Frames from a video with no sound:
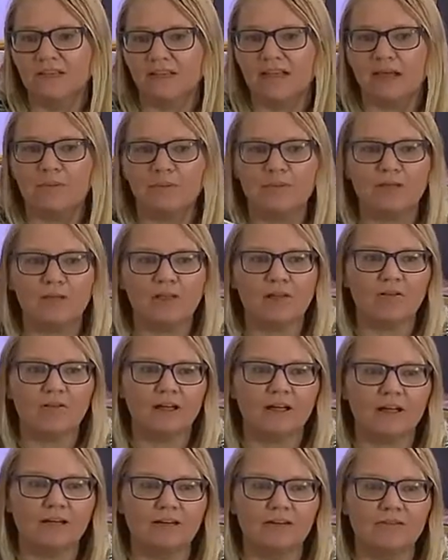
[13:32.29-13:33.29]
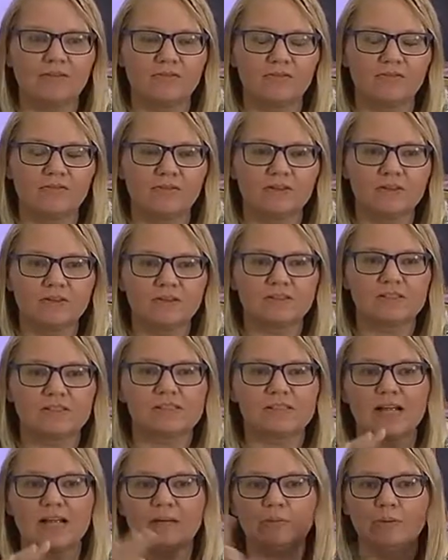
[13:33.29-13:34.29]
and we all kind of
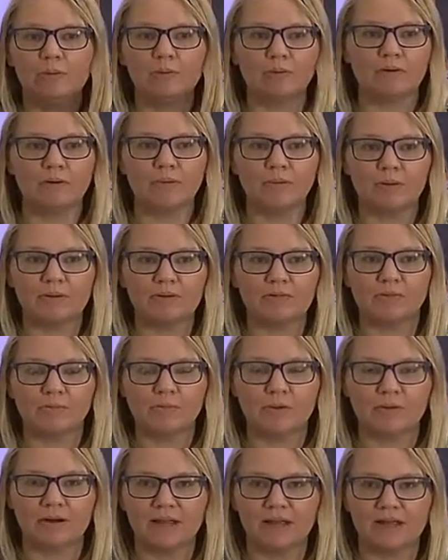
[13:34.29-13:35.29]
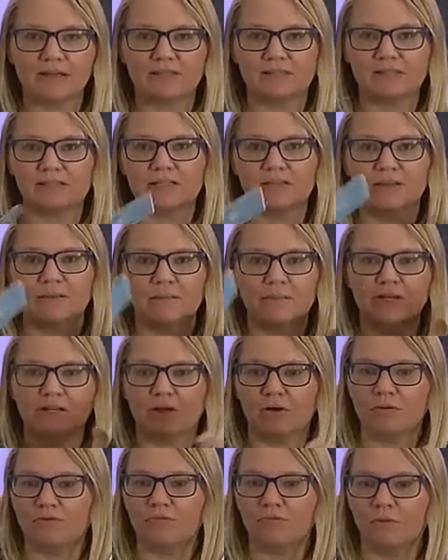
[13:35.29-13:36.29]
decide what we're going for next, and then we
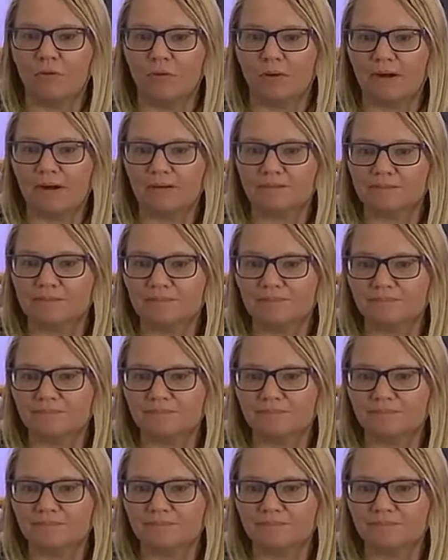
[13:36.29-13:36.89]
go for it,